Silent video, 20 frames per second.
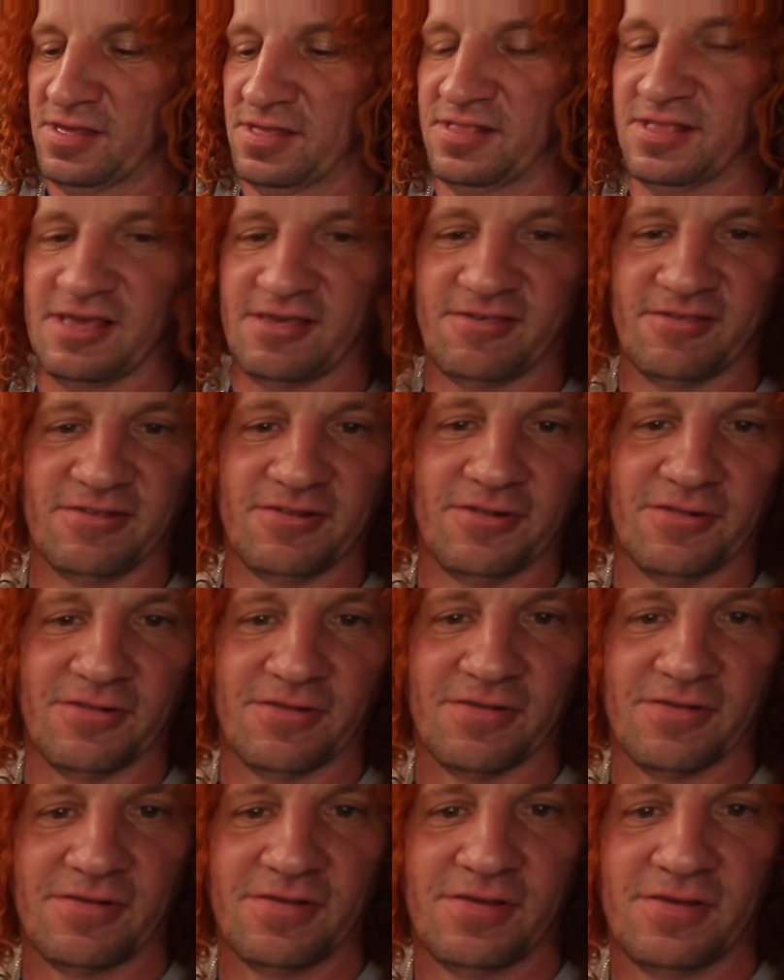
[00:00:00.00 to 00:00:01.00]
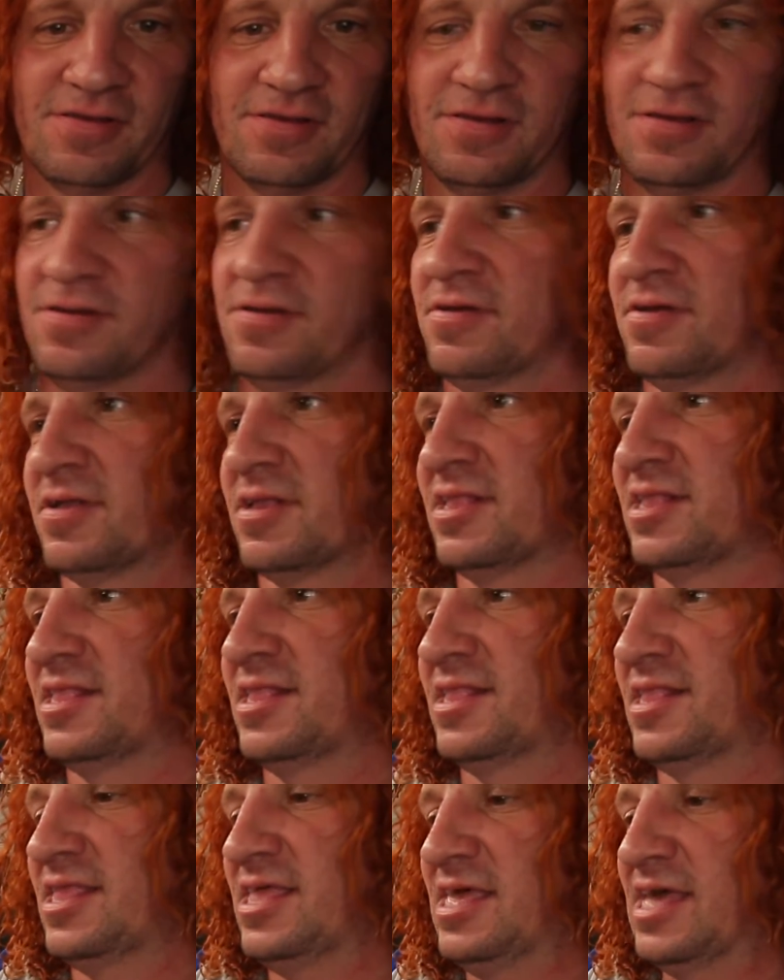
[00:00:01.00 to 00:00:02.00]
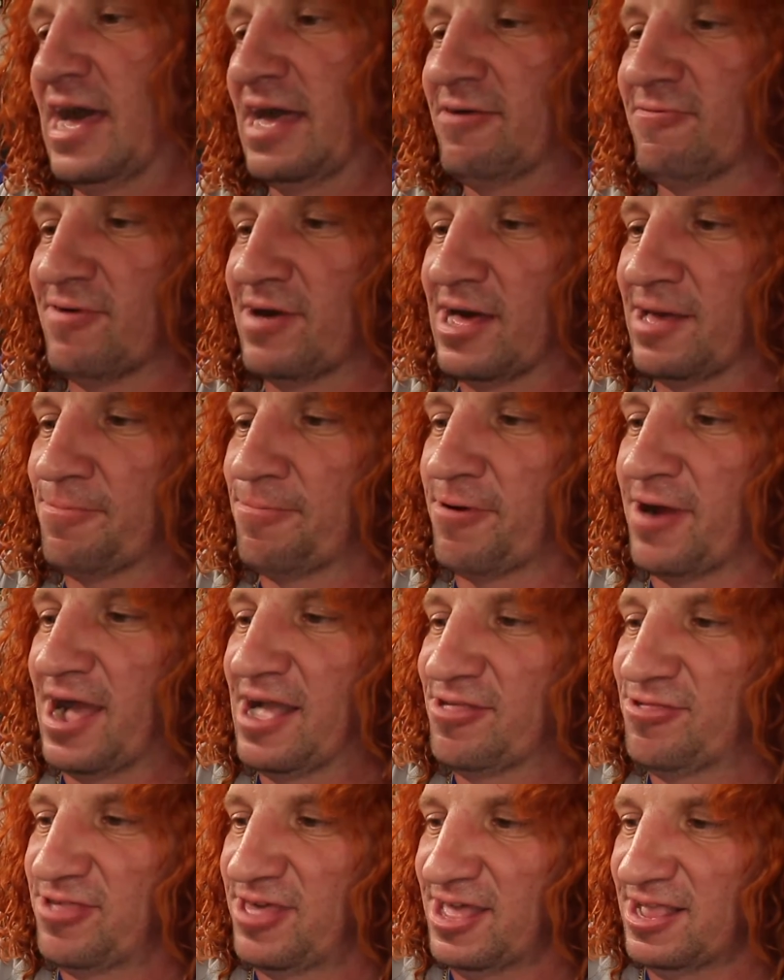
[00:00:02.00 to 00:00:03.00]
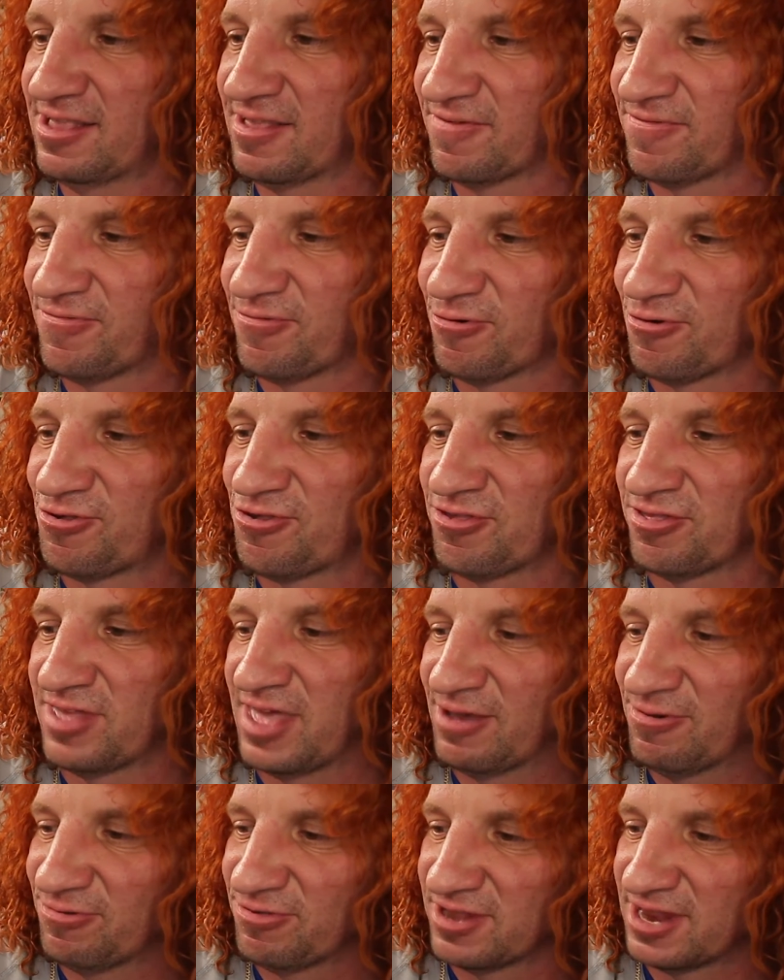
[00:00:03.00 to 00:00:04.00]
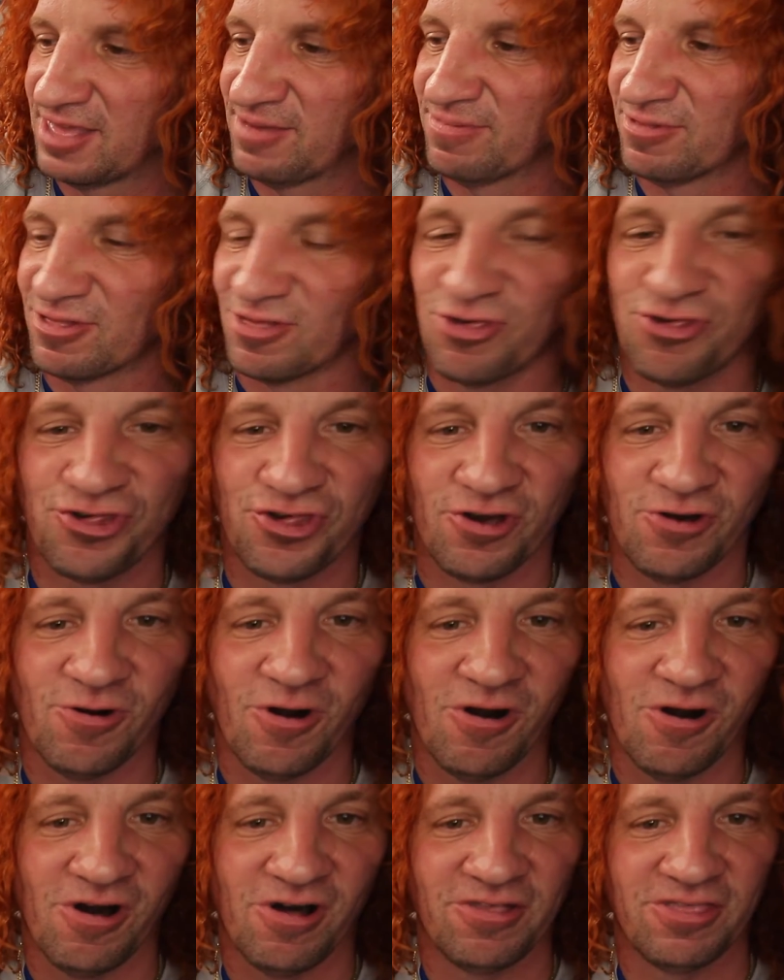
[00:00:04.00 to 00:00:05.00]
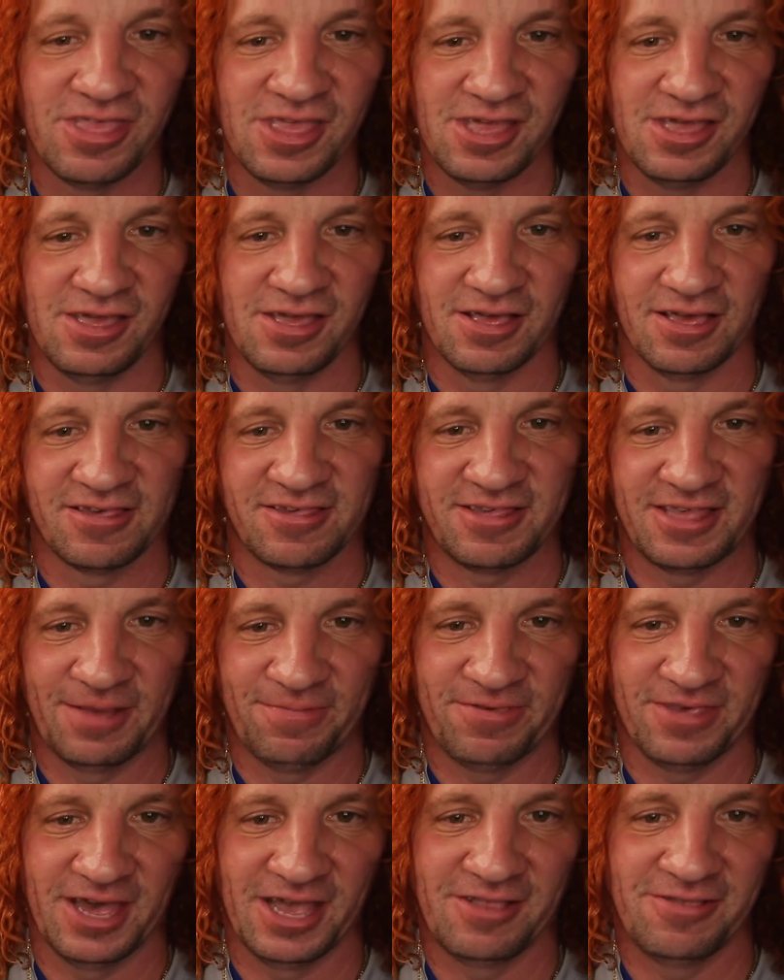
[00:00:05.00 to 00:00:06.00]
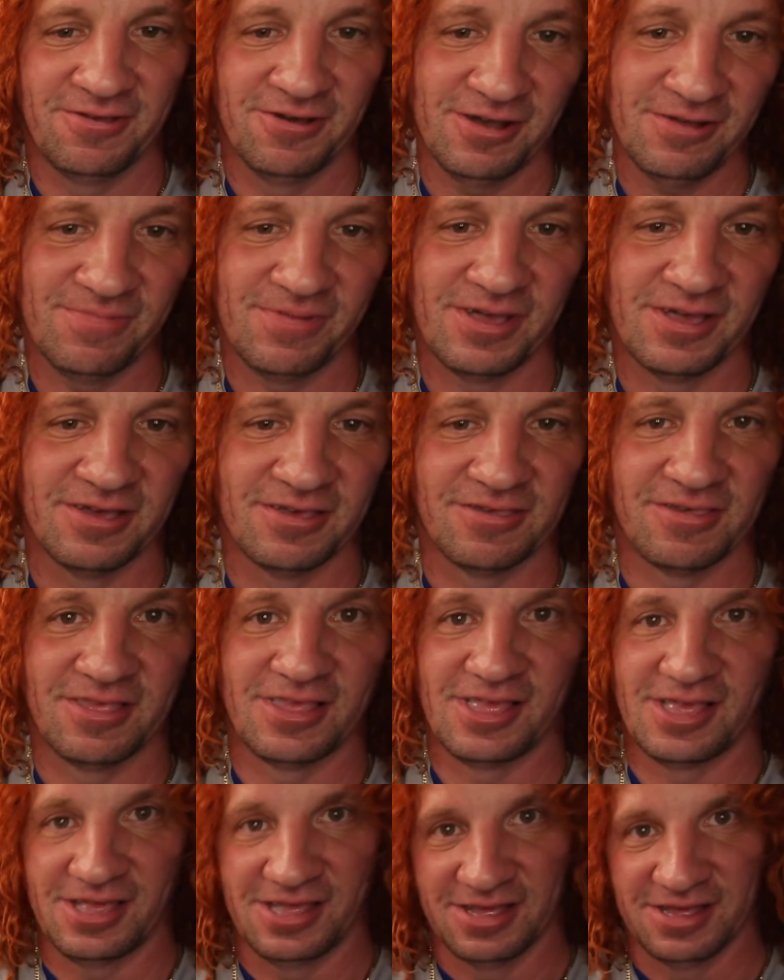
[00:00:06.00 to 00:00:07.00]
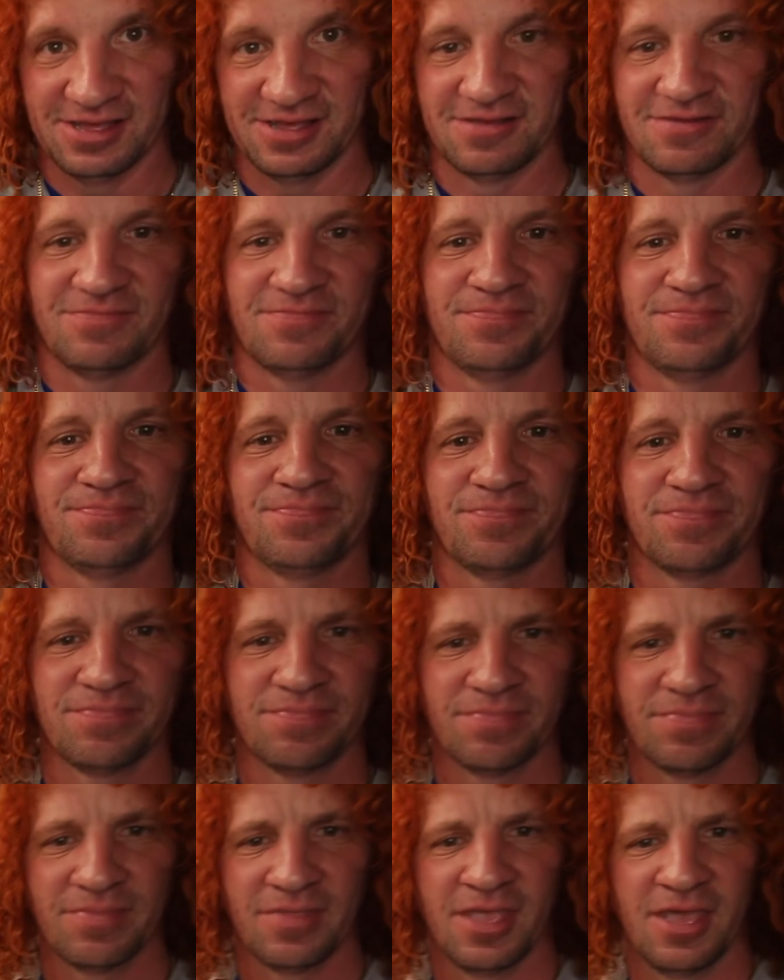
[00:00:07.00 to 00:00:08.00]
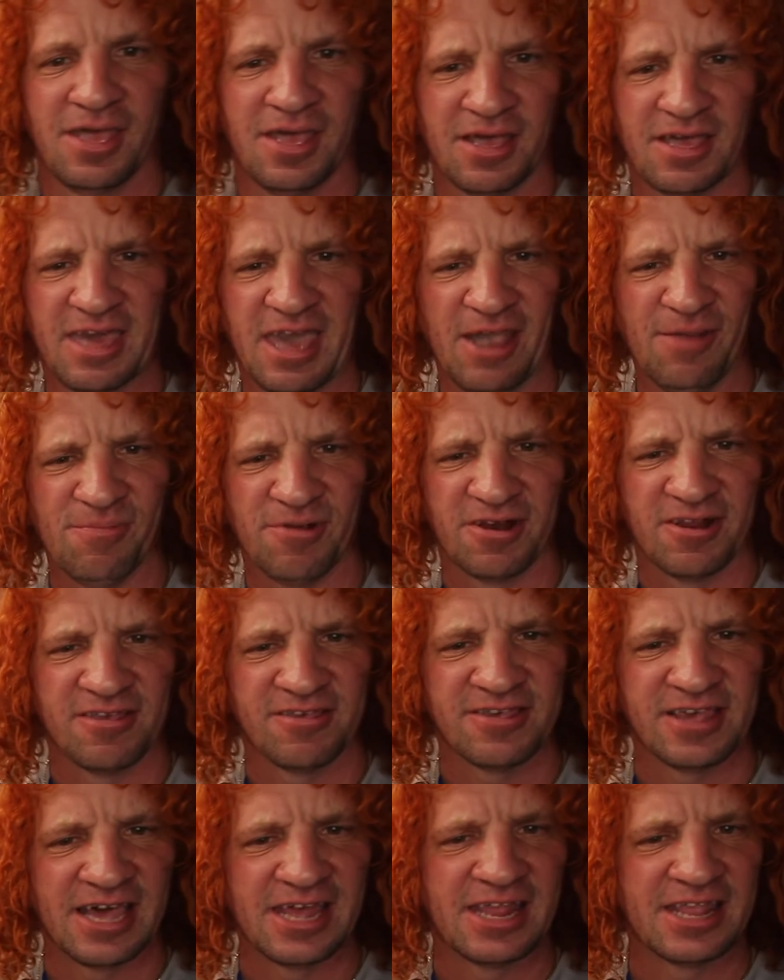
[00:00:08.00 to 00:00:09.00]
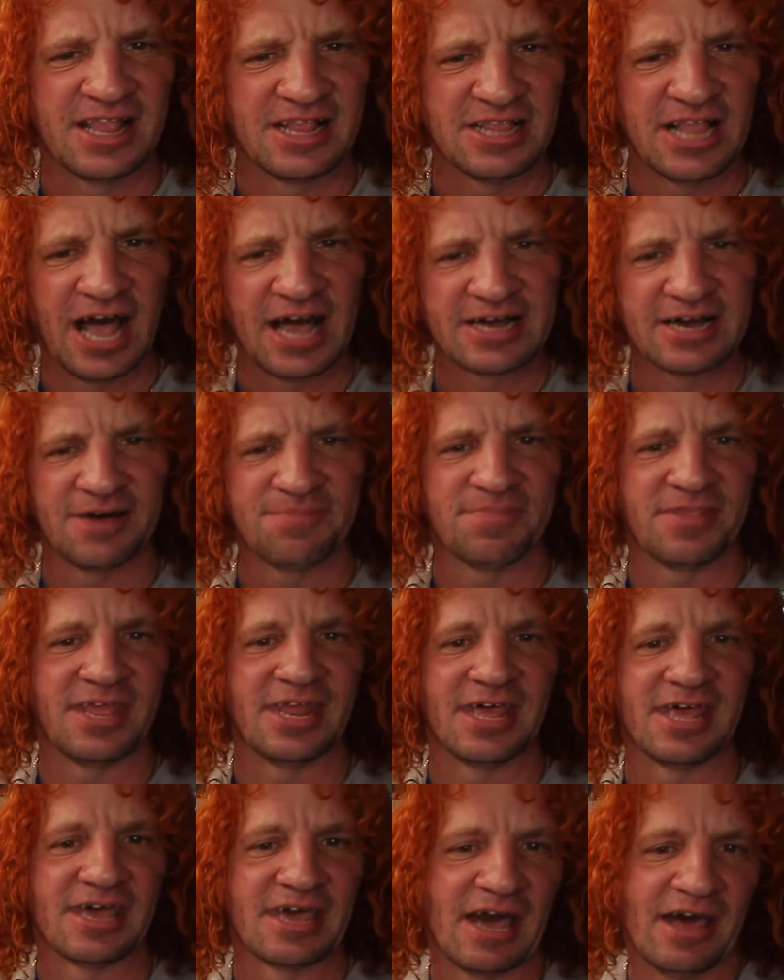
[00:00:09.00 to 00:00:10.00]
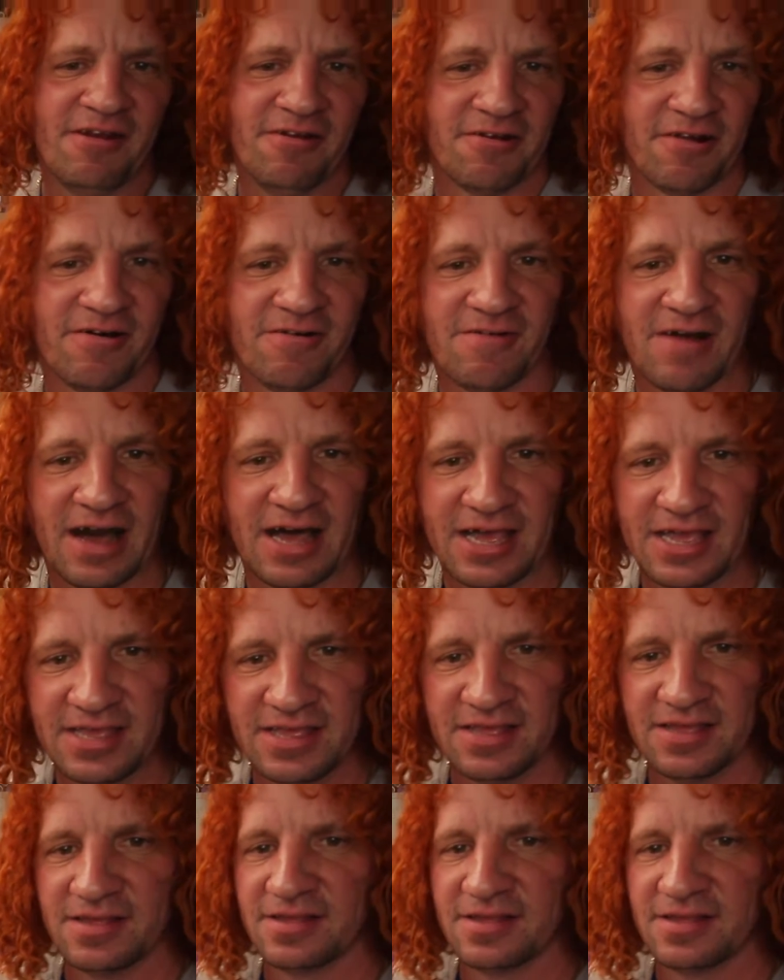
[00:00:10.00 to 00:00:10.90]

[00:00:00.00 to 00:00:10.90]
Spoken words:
Nice little DIY project. Unfortunately, I wasn't able to show all the steps I took because the camera decided to lock up today. I don't know why.